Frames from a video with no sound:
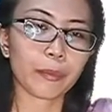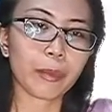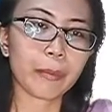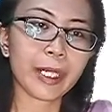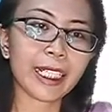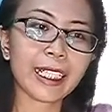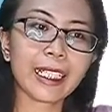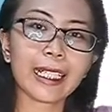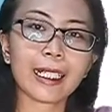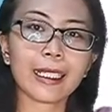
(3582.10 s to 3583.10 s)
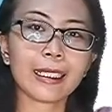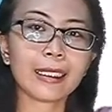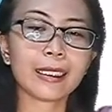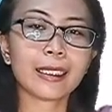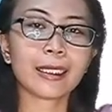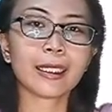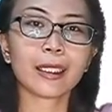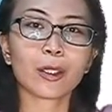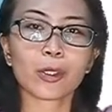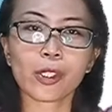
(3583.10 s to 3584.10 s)
Mabini and
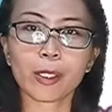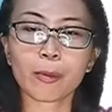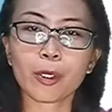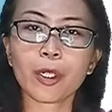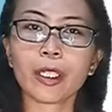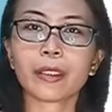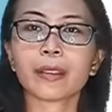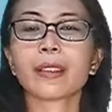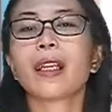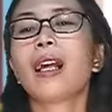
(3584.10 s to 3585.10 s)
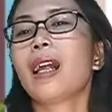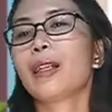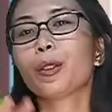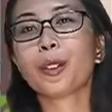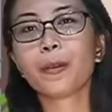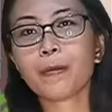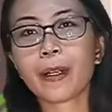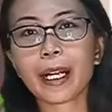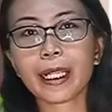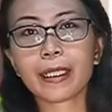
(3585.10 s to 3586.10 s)
Concepcion. Group
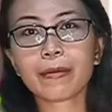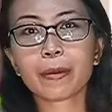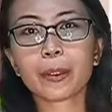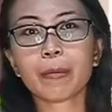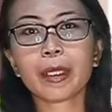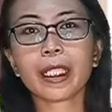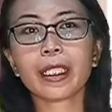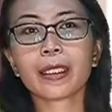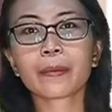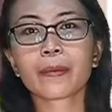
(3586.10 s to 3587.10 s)
5 will be